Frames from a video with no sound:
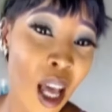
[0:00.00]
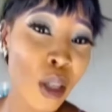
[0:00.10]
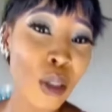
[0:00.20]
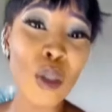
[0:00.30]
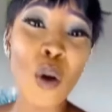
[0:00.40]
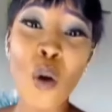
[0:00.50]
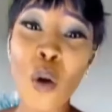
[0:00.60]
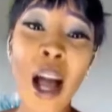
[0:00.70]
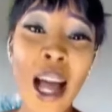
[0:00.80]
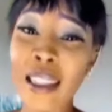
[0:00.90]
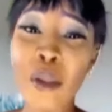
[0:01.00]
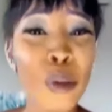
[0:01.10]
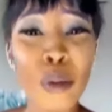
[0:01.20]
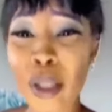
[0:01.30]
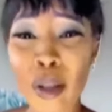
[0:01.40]
So I did go
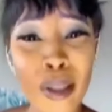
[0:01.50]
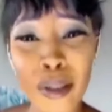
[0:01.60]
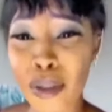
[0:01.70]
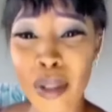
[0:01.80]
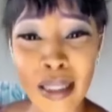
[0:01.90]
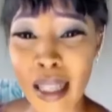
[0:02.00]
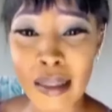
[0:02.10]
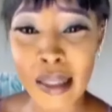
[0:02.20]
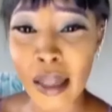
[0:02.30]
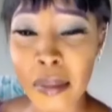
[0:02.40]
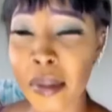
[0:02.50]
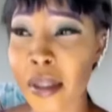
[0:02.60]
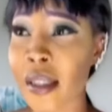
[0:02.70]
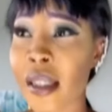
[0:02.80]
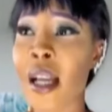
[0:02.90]
through a lot of stress that time.
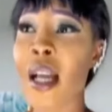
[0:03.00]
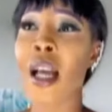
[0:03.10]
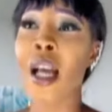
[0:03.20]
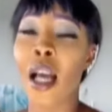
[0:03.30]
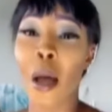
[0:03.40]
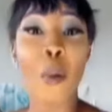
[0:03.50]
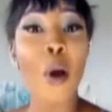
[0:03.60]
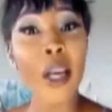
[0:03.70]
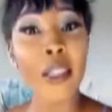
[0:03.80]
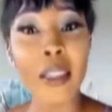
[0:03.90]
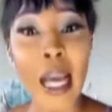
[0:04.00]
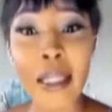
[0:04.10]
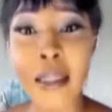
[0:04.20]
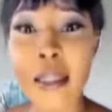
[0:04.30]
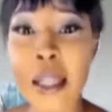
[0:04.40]
But
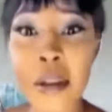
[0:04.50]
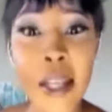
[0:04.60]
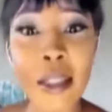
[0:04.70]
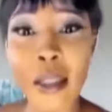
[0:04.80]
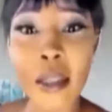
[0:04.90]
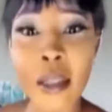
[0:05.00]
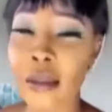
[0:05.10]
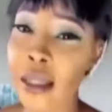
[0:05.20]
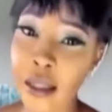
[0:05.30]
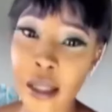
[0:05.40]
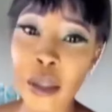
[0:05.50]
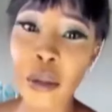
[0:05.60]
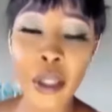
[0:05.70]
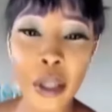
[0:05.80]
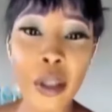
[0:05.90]
as lyrics, this little
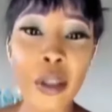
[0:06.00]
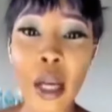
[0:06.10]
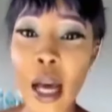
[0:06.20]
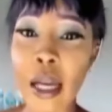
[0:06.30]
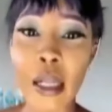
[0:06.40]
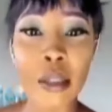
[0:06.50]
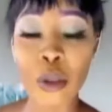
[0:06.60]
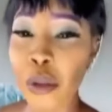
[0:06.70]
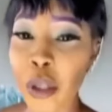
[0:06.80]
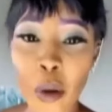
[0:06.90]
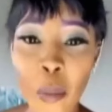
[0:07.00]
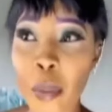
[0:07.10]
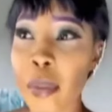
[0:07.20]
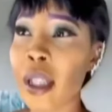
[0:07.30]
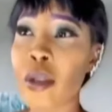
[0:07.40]
girl, her story come
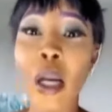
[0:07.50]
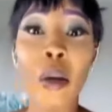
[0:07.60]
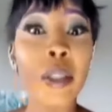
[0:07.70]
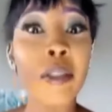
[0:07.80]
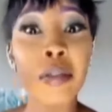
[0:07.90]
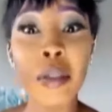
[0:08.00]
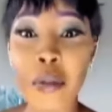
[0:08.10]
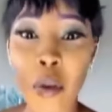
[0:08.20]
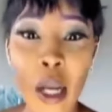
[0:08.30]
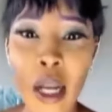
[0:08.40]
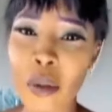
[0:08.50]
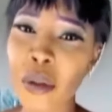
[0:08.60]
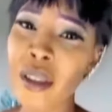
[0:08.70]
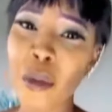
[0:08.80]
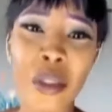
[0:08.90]
up, and so I can't feel for her, I
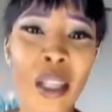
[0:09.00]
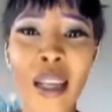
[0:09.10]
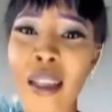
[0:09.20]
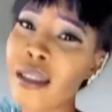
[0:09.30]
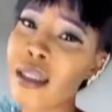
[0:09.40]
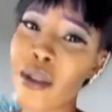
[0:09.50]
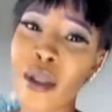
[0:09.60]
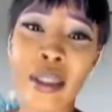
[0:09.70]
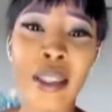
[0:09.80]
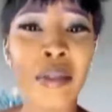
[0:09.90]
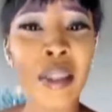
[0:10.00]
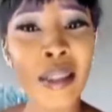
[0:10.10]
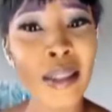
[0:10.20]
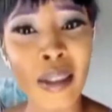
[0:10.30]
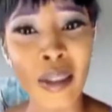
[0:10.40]
can't wonder, Jesus, save
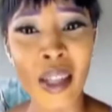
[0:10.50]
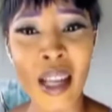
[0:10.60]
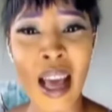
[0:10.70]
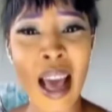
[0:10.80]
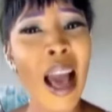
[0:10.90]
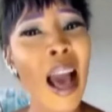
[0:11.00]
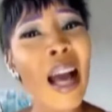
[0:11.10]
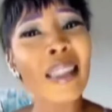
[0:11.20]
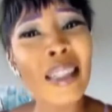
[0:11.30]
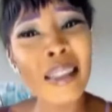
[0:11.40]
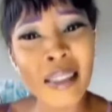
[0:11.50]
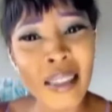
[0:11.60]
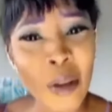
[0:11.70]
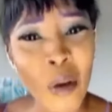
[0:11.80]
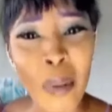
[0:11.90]
this girl. As I
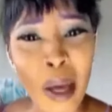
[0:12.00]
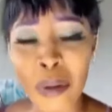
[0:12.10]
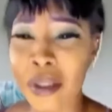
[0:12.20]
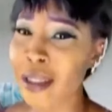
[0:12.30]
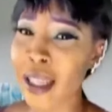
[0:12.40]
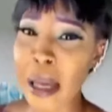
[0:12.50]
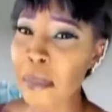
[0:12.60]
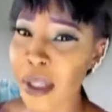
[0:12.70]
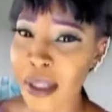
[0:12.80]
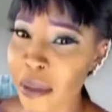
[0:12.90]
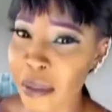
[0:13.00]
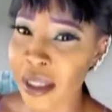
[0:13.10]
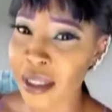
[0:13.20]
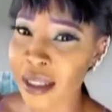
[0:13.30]
think on my own, this girl appeared to me.